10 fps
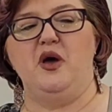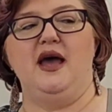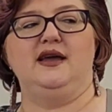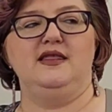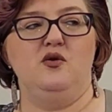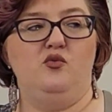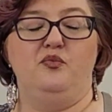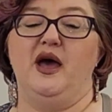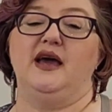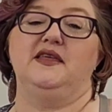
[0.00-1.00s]
back in the
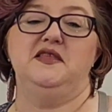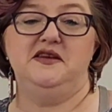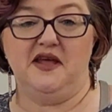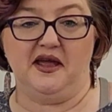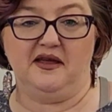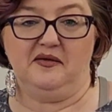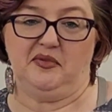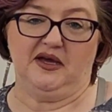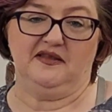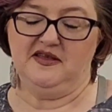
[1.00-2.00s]
back in the day,
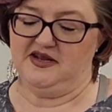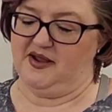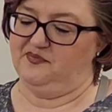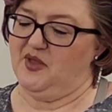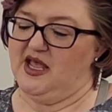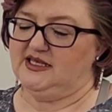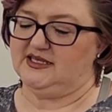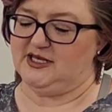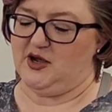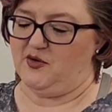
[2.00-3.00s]
back in the day.
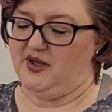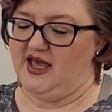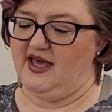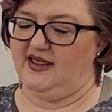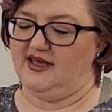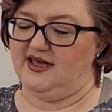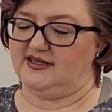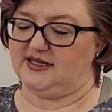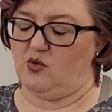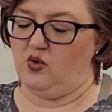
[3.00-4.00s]
So
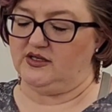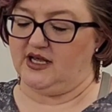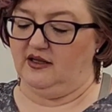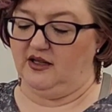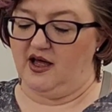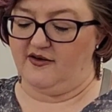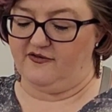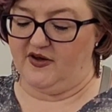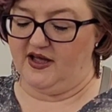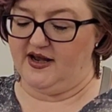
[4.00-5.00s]
this was a lot
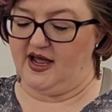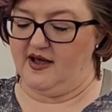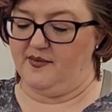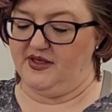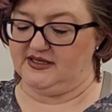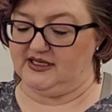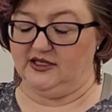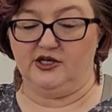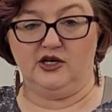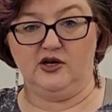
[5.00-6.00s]
of fun. Um, this
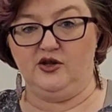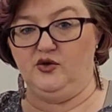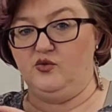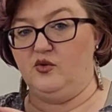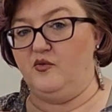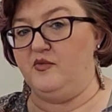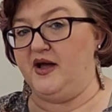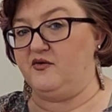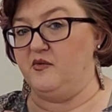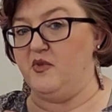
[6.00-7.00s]
glitter you will
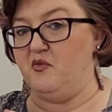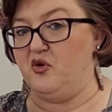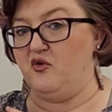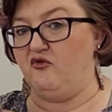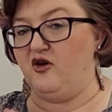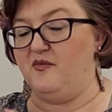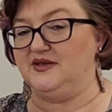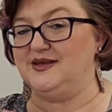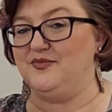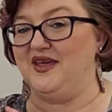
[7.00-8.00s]
might remember from
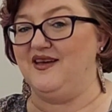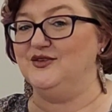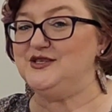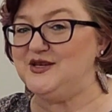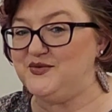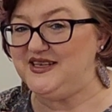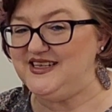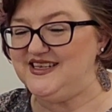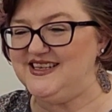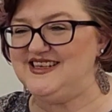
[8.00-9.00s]
something else
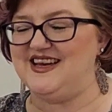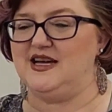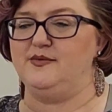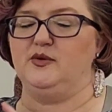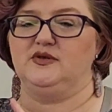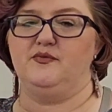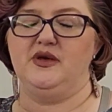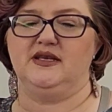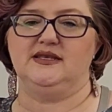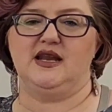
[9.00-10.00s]
we did. Um, it was a
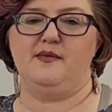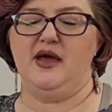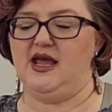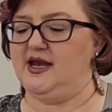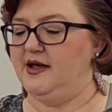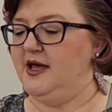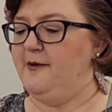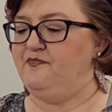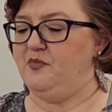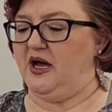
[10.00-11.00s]
mix that I made,
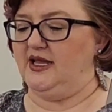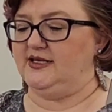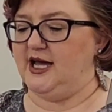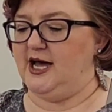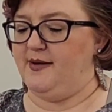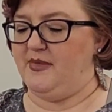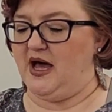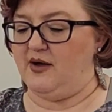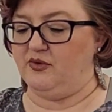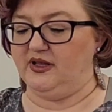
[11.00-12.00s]
but um,
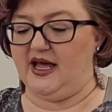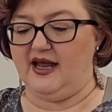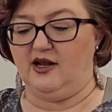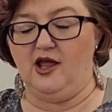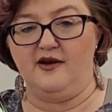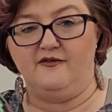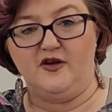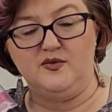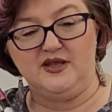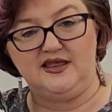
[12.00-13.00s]
I really had a lot of
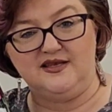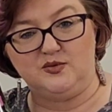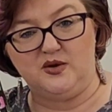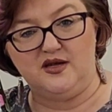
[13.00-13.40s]
fun with this